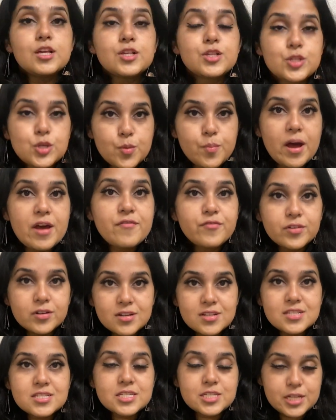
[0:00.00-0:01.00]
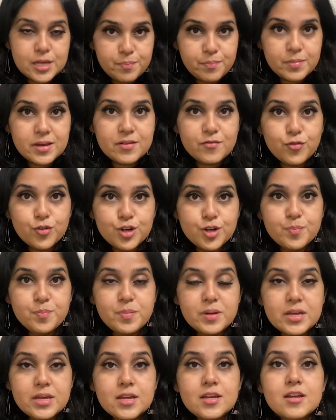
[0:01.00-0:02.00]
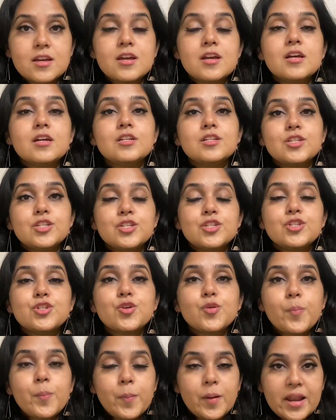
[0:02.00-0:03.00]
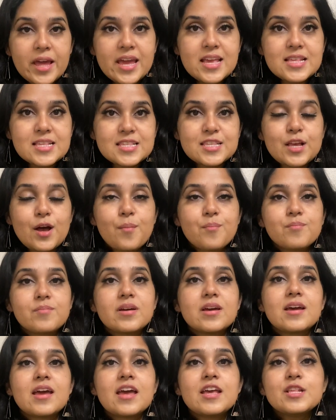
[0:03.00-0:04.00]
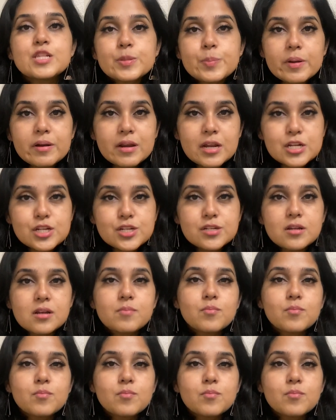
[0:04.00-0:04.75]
So my first tip would be to play some inspirational,